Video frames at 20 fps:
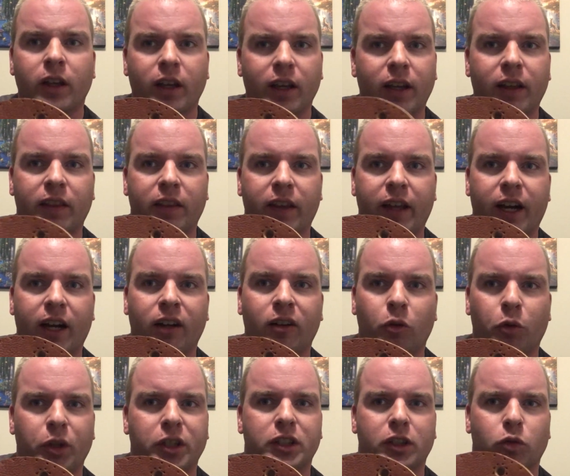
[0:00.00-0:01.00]
in
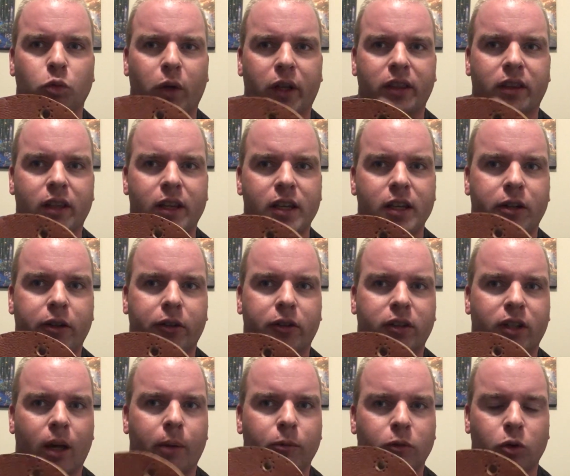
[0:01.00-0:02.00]
there, which is what the eagles
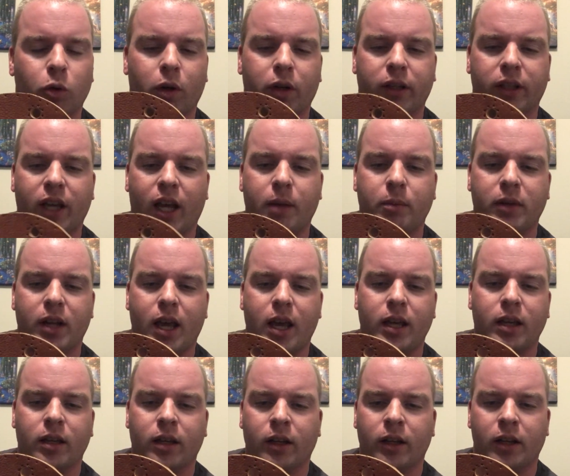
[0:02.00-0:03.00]
come to on game
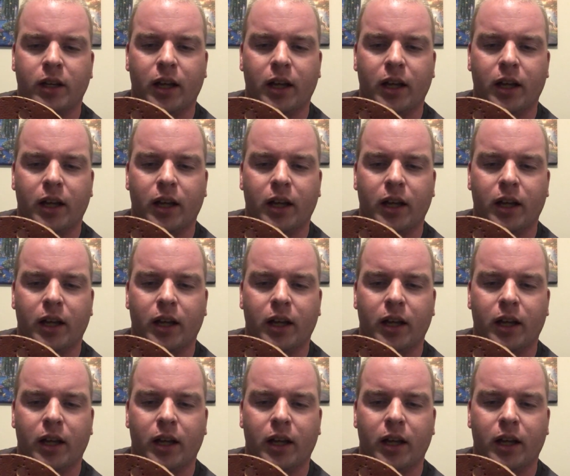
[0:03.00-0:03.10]
day.